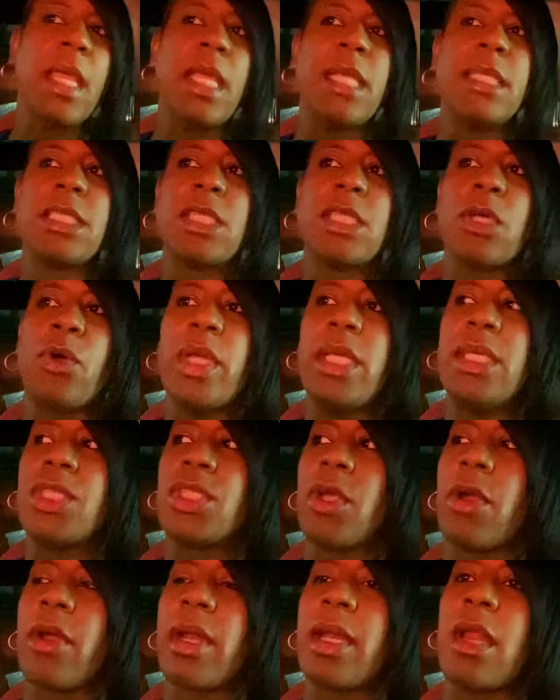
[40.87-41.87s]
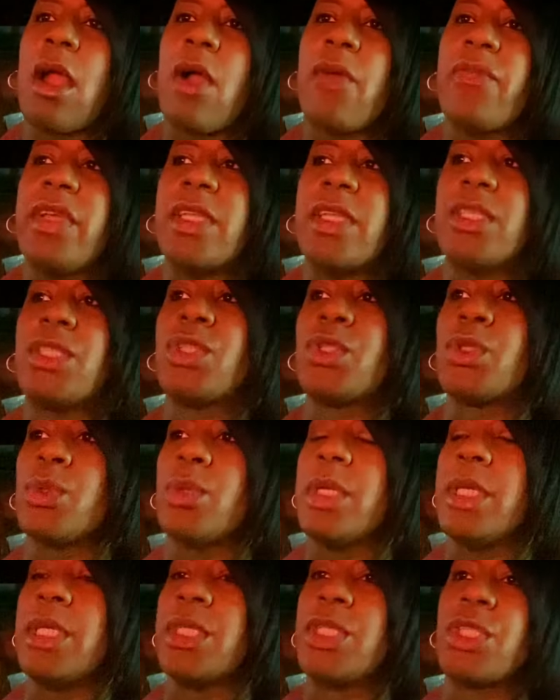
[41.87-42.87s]
And so he started off his
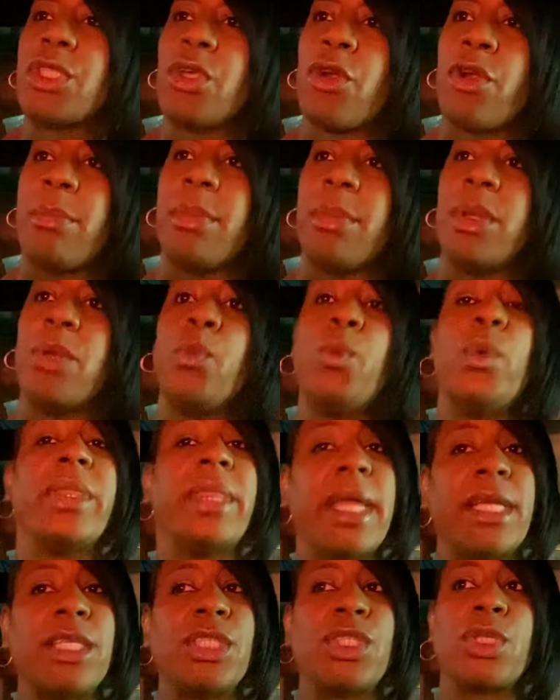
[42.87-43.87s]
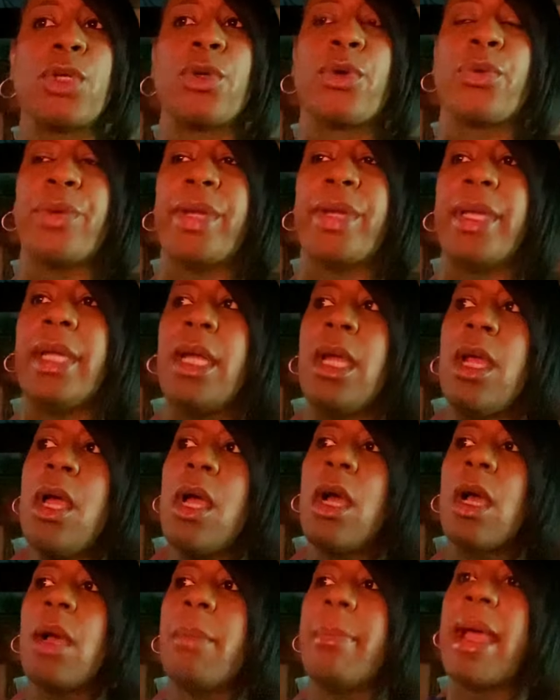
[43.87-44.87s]
his sermon with a story
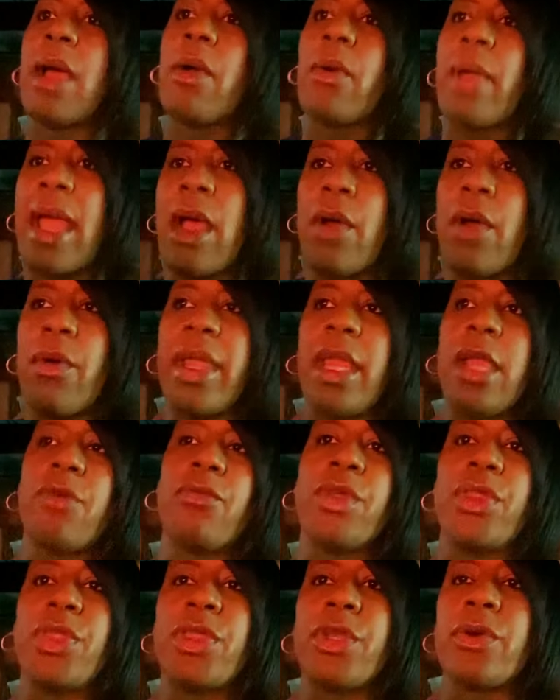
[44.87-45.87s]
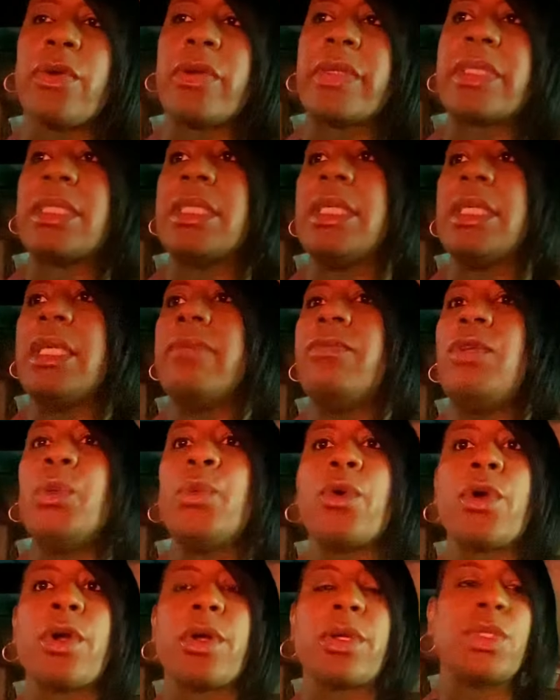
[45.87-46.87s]
about how every Thursday, if you
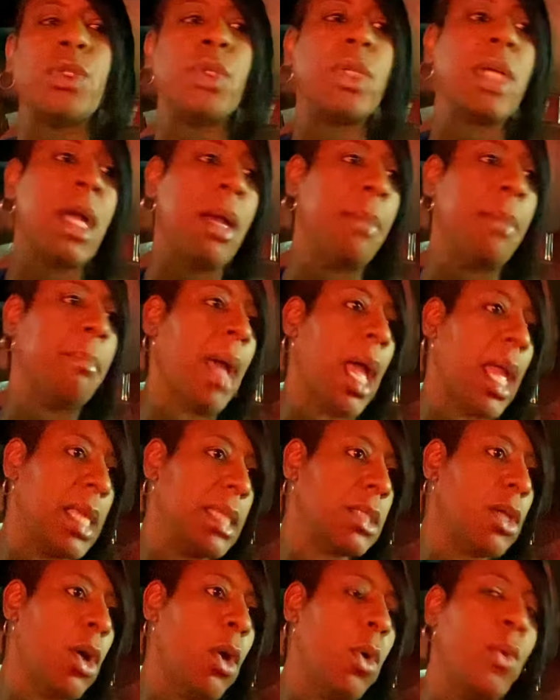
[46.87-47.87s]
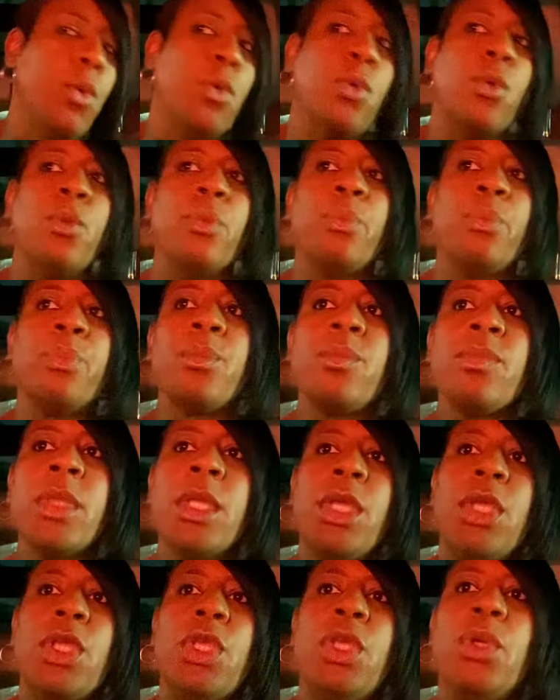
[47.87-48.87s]
were to come by his home,
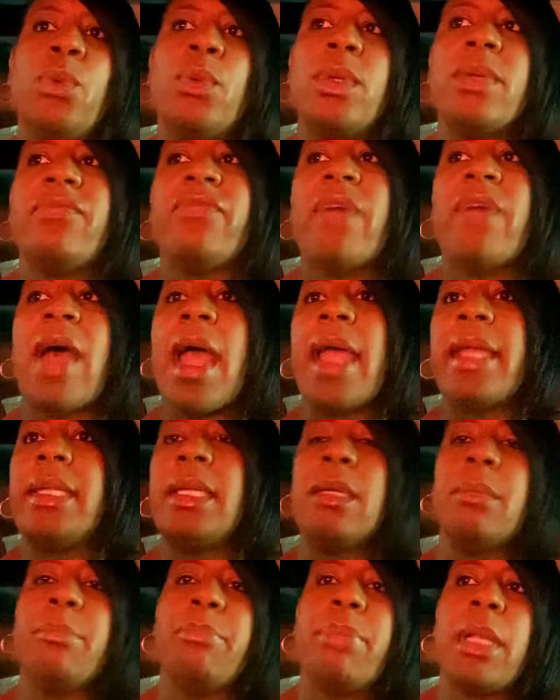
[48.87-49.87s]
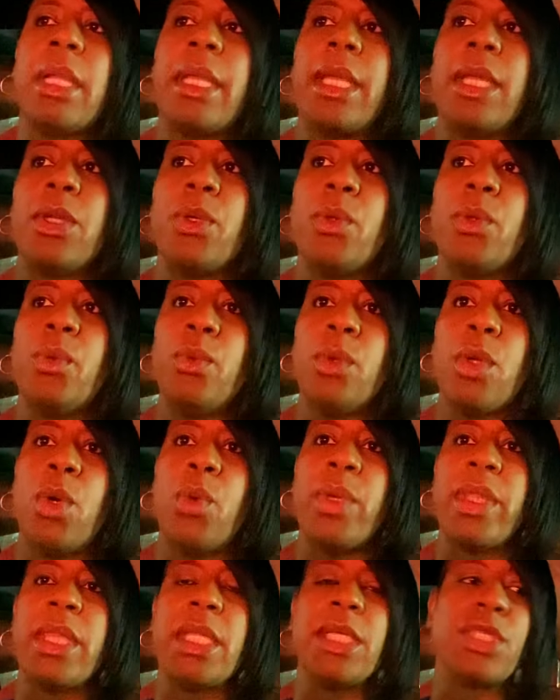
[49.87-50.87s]
you would find him playing Uno
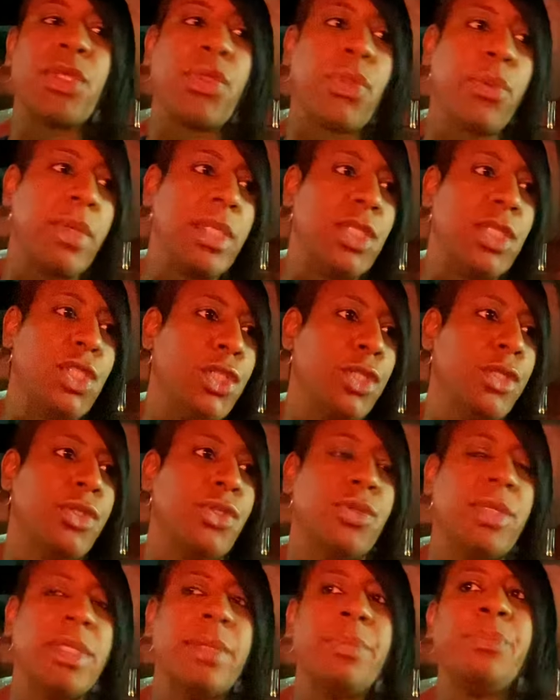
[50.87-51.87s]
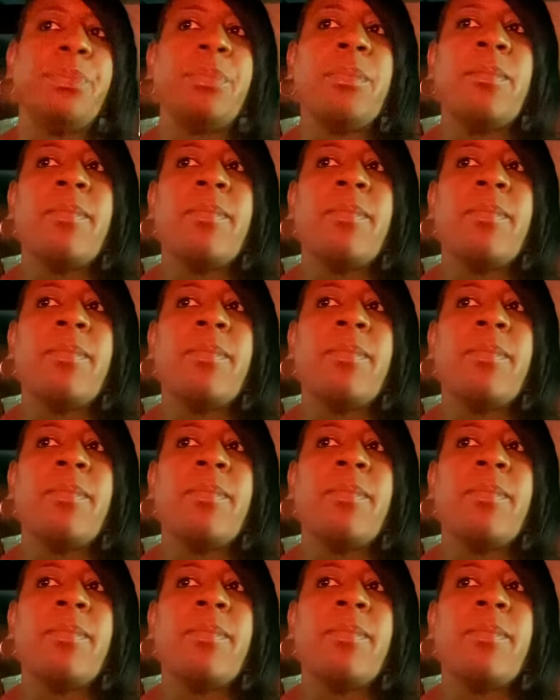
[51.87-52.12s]
with his three children.